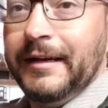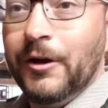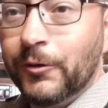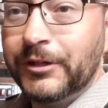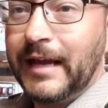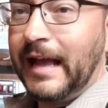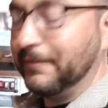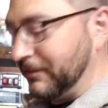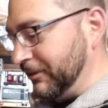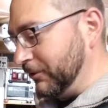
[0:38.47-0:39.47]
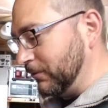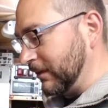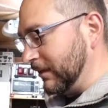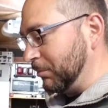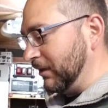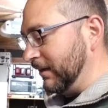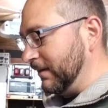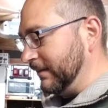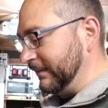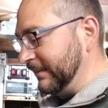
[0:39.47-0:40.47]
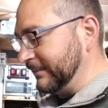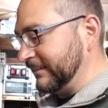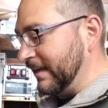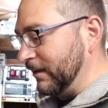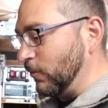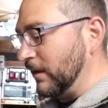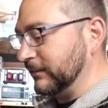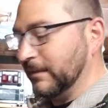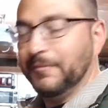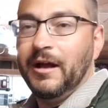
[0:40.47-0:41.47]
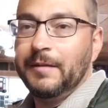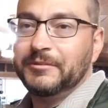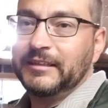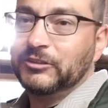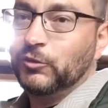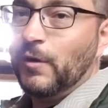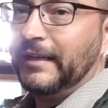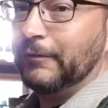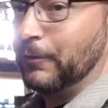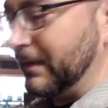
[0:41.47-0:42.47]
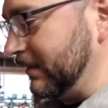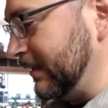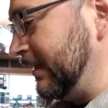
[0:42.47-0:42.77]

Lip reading: know you have to do. We're going to put it on this Quantum Optics 20 reel.